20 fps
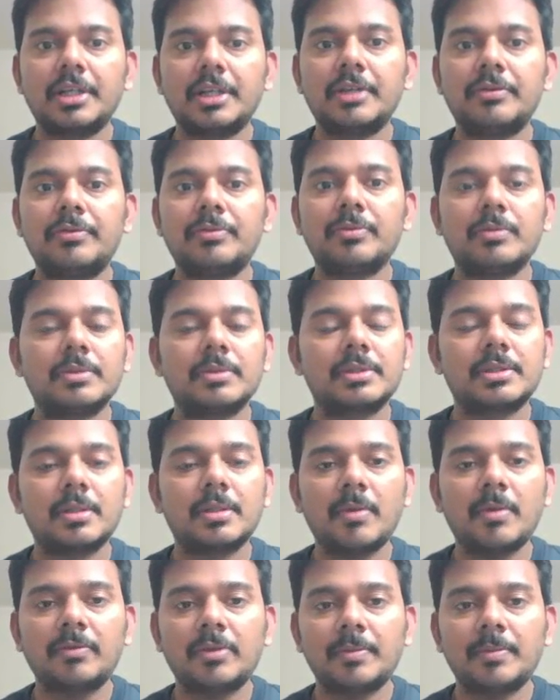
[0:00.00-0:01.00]
if
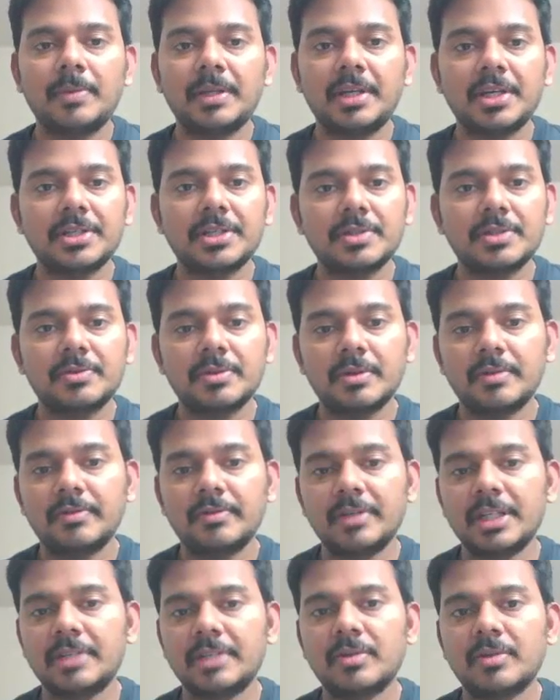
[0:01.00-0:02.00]
some of the applications
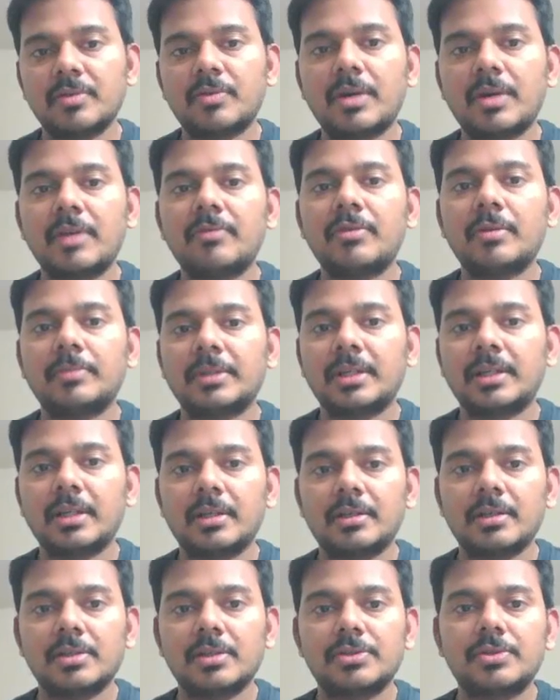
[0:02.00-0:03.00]
it will run from the
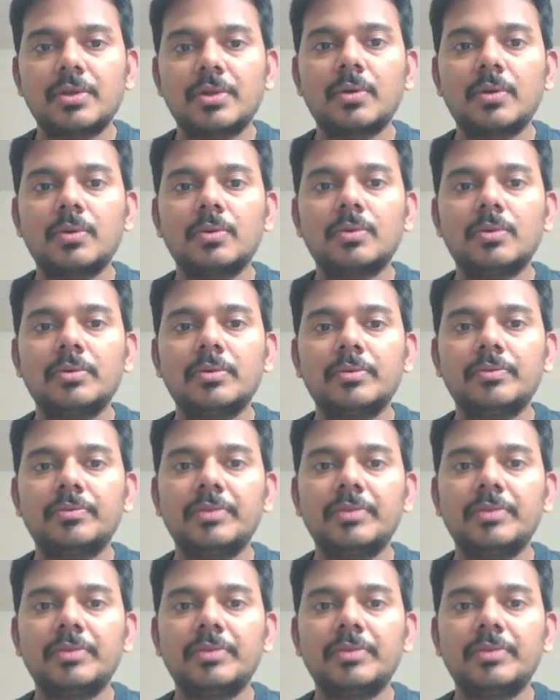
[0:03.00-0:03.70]
kernel so